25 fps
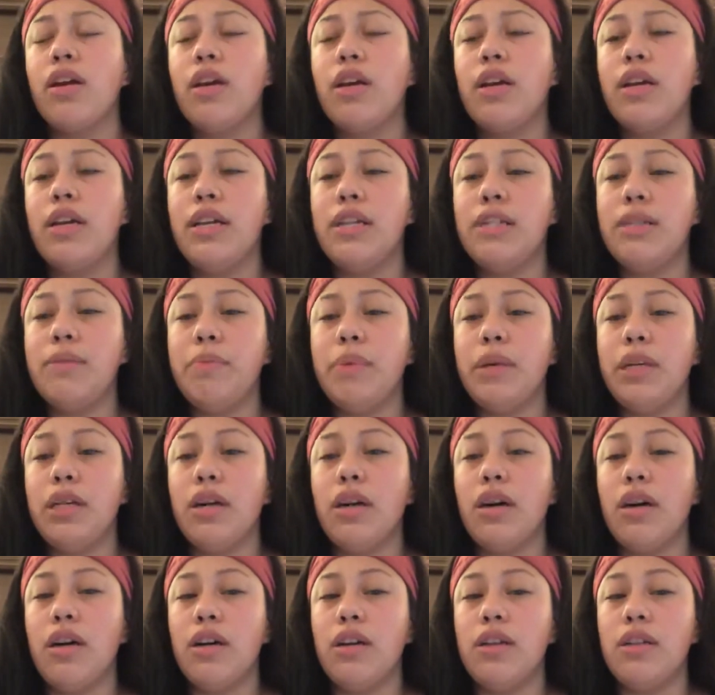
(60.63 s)
is
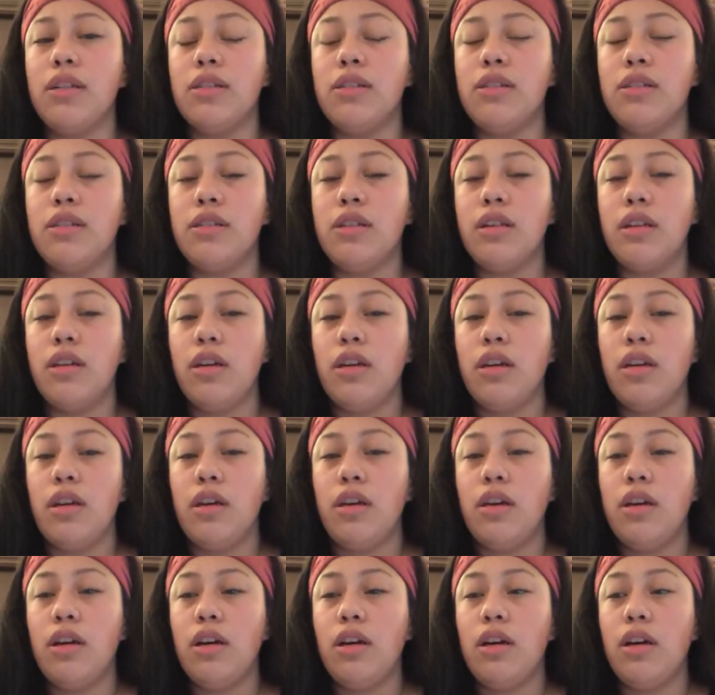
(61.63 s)
because
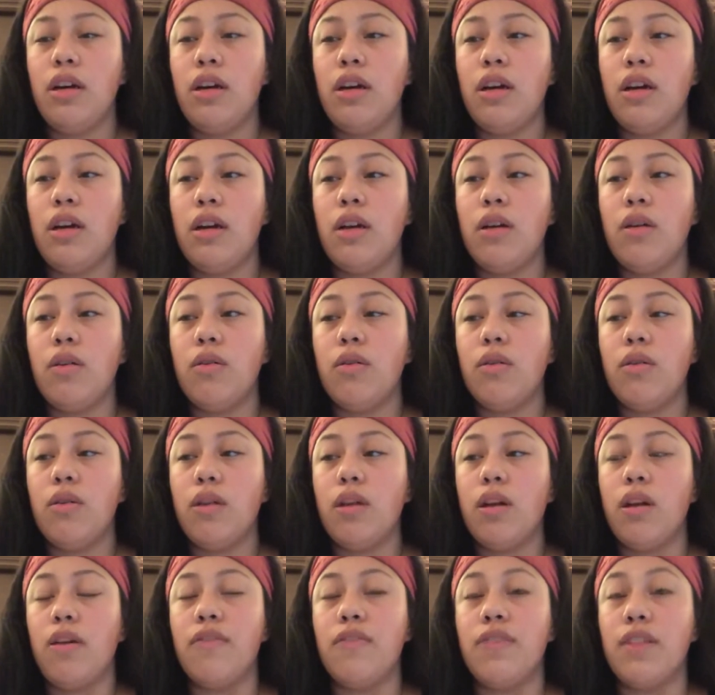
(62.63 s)

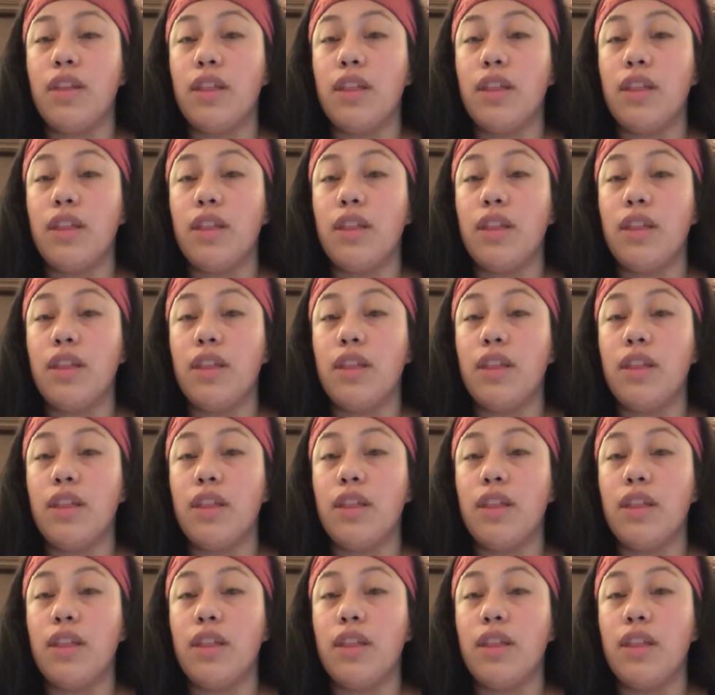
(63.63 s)
of the